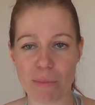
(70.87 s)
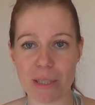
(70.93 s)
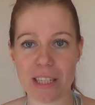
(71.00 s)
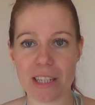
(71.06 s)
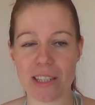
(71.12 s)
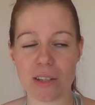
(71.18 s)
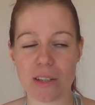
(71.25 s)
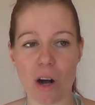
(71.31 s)

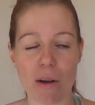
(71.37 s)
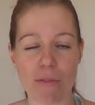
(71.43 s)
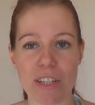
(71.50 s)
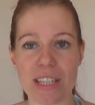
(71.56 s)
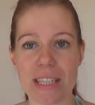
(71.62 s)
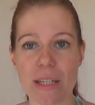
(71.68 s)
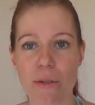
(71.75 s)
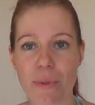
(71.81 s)
because
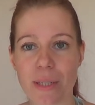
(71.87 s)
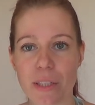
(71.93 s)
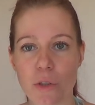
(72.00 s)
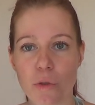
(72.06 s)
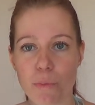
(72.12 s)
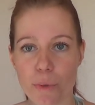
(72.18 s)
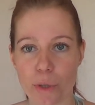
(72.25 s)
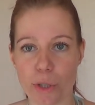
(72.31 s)
obviously when
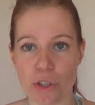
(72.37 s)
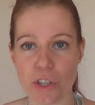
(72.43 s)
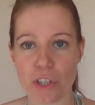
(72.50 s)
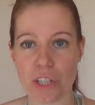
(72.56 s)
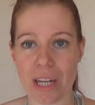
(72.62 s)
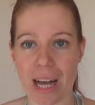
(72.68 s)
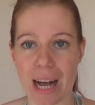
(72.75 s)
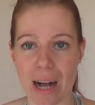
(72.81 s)
you
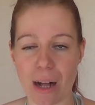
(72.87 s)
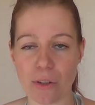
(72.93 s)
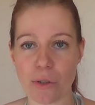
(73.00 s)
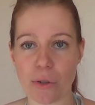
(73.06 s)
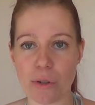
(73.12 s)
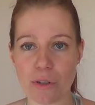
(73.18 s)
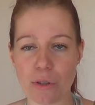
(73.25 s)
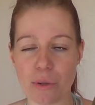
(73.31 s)
purchase an owl
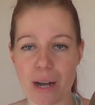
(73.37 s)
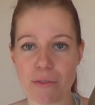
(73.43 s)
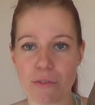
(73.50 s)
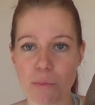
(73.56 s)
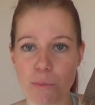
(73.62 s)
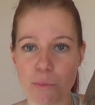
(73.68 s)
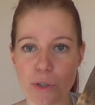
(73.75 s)
you also have to